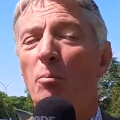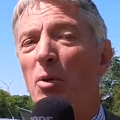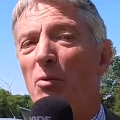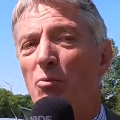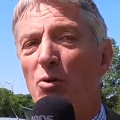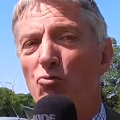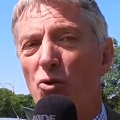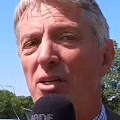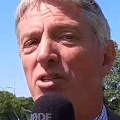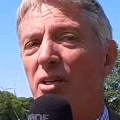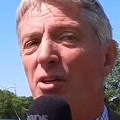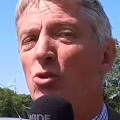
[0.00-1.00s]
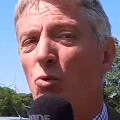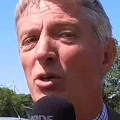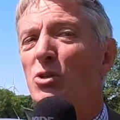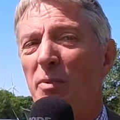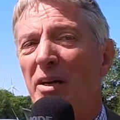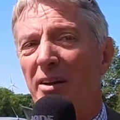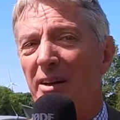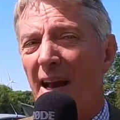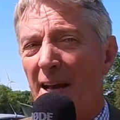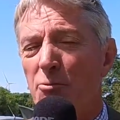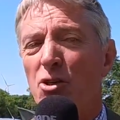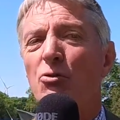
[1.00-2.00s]
But racing has always been at the
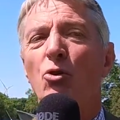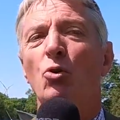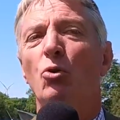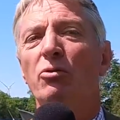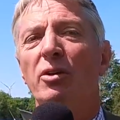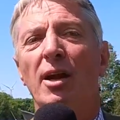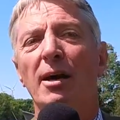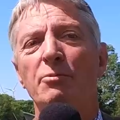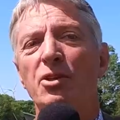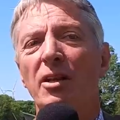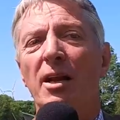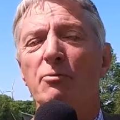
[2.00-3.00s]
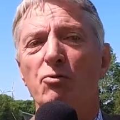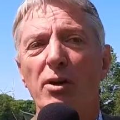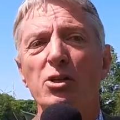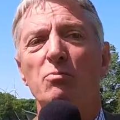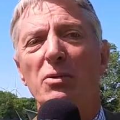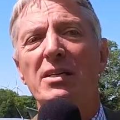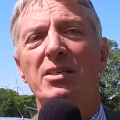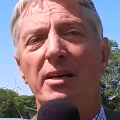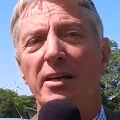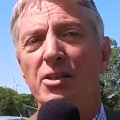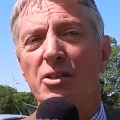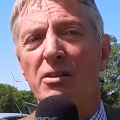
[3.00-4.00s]
absolute core of the club. So the club's race
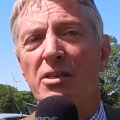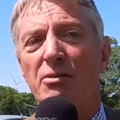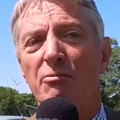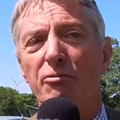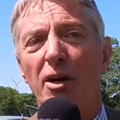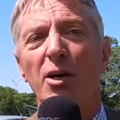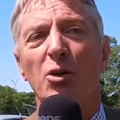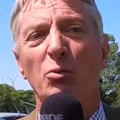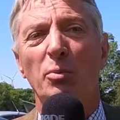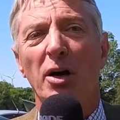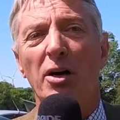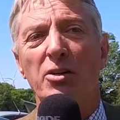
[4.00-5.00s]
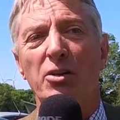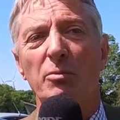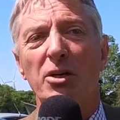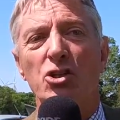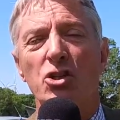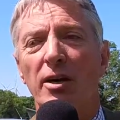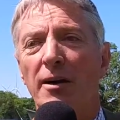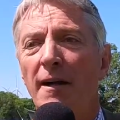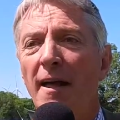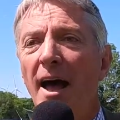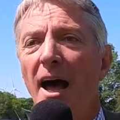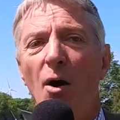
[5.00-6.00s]
meeting is a vital part of the mixture.
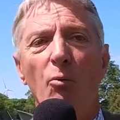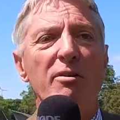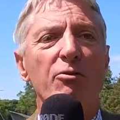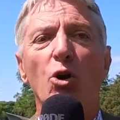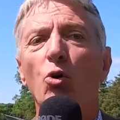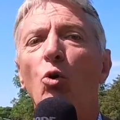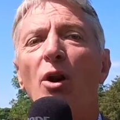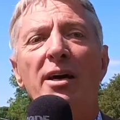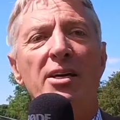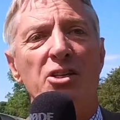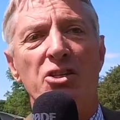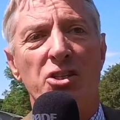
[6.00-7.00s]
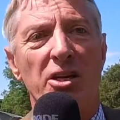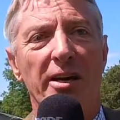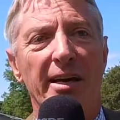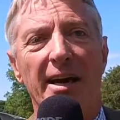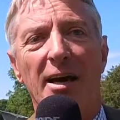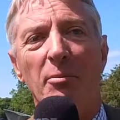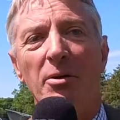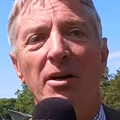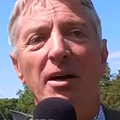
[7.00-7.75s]
And we've got all ages turning up.